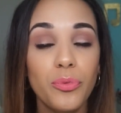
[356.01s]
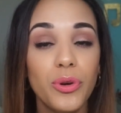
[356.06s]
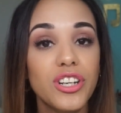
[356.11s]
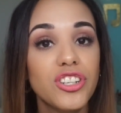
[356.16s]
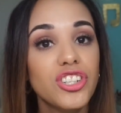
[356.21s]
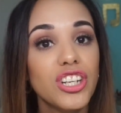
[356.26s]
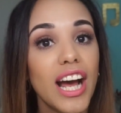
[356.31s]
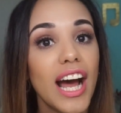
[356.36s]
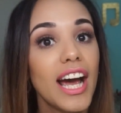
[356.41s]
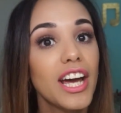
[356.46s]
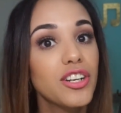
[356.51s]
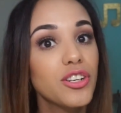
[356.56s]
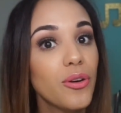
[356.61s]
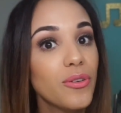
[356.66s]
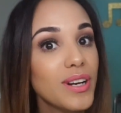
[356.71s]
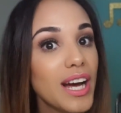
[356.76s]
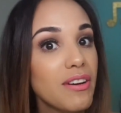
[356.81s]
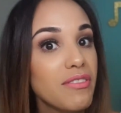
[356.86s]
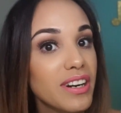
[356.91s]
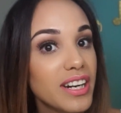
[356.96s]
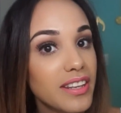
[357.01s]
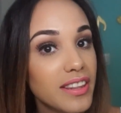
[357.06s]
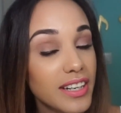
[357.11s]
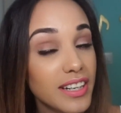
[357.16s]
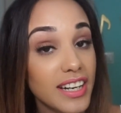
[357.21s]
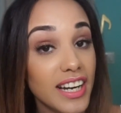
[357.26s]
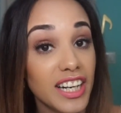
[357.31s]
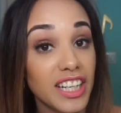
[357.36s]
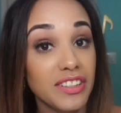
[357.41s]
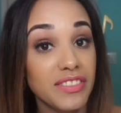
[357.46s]
which I don't have
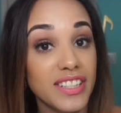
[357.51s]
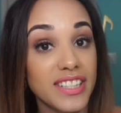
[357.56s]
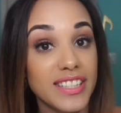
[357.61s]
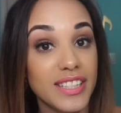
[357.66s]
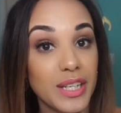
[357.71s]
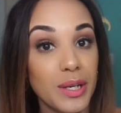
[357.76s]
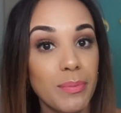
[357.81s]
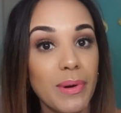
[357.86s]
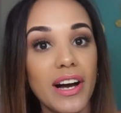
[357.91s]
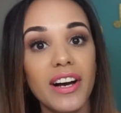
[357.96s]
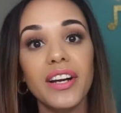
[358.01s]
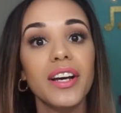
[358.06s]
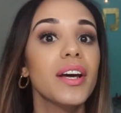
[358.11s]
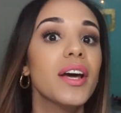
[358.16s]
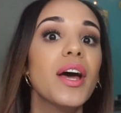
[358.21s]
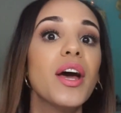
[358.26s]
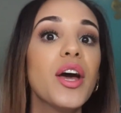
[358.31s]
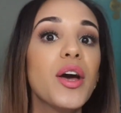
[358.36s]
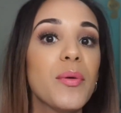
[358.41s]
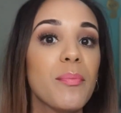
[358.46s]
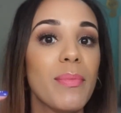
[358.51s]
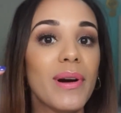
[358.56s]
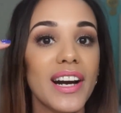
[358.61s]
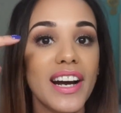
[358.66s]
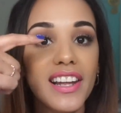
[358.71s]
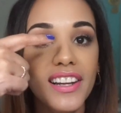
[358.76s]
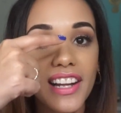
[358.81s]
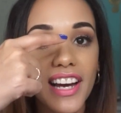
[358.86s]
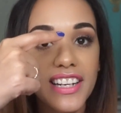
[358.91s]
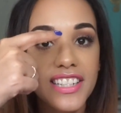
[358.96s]
anything negative to say about it, but
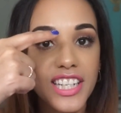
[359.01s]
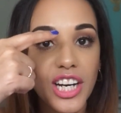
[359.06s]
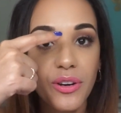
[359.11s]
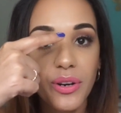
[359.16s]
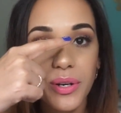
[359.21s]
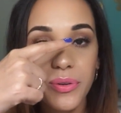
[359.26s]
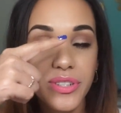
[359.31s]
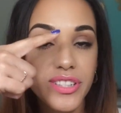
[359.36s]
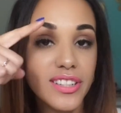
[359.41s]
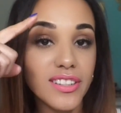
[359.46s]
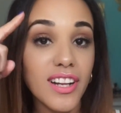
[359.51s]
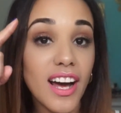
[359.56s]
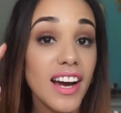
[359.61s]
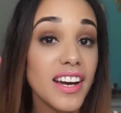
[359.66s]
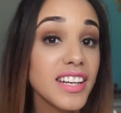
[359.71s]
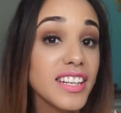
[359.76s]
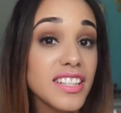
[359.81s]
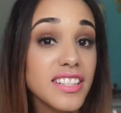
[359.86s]
I liked how it was a lot